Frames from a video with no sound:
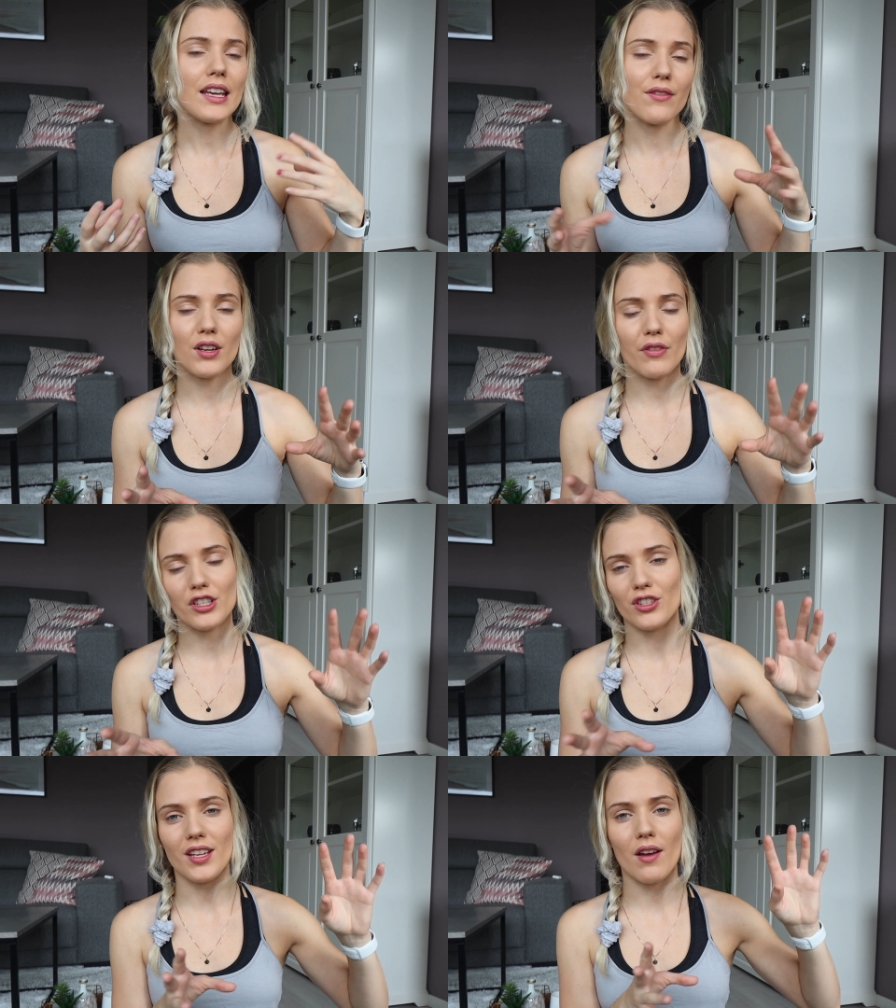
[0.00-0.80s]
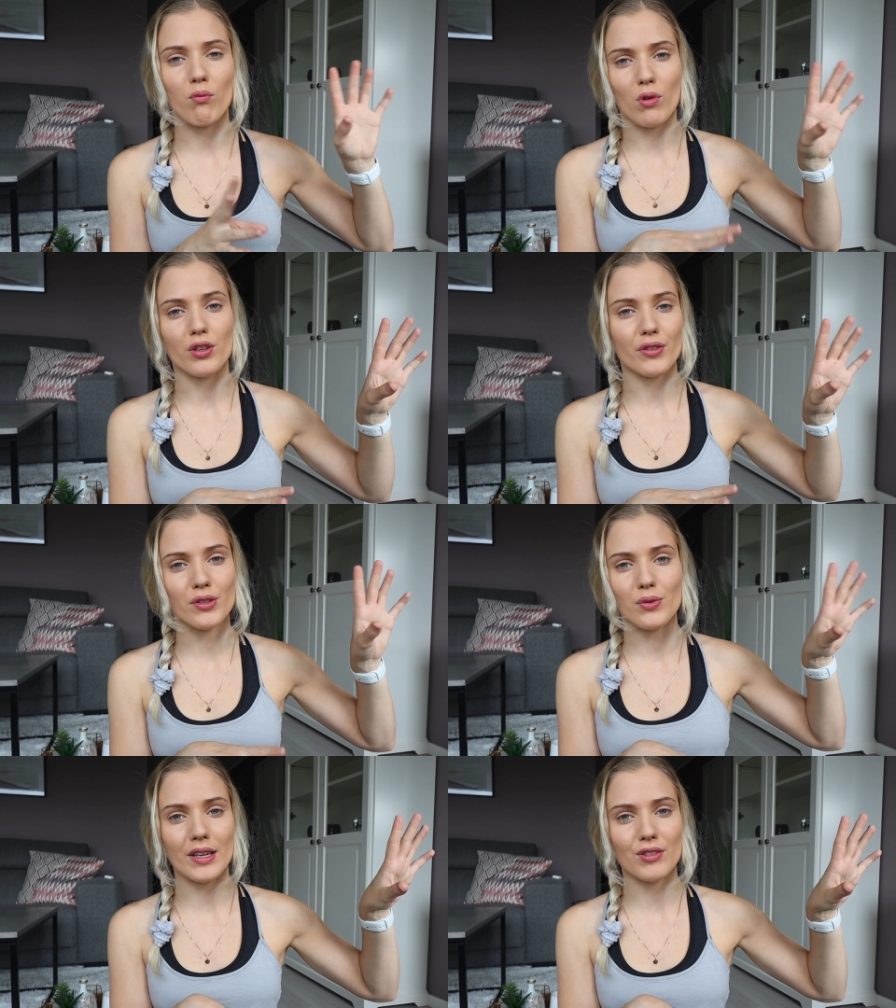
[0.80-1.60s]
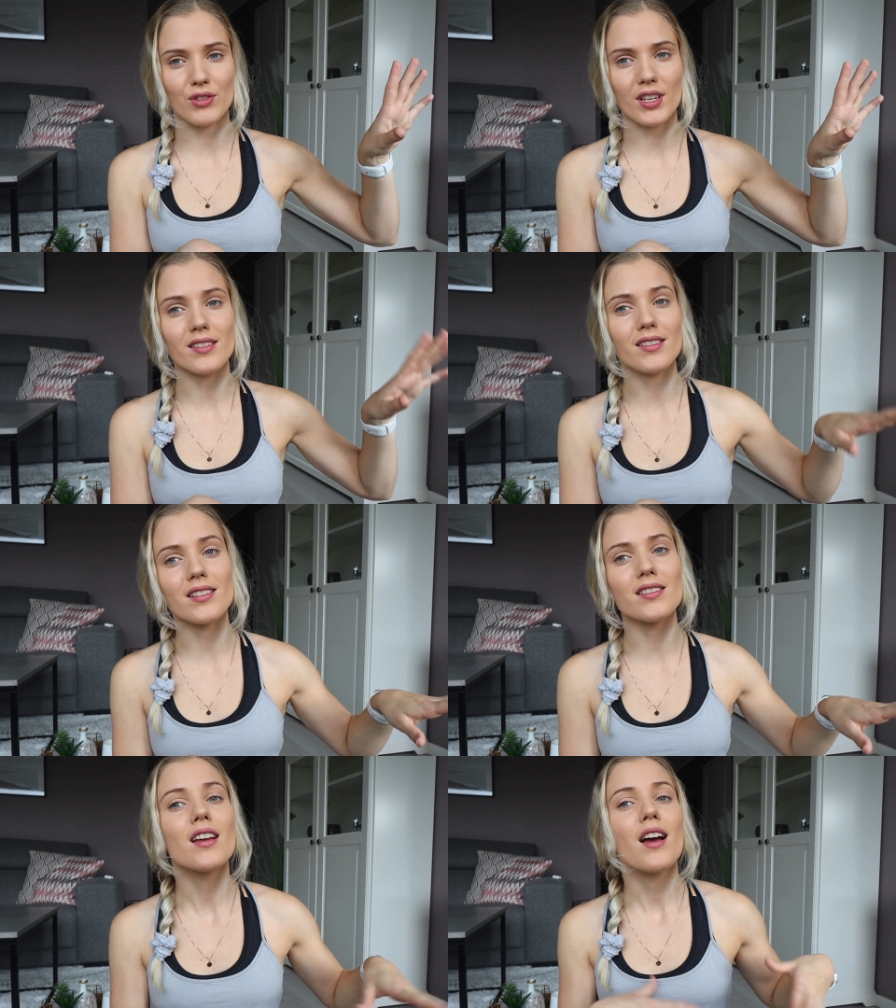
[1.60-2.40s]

Even if I just have one or two exercises,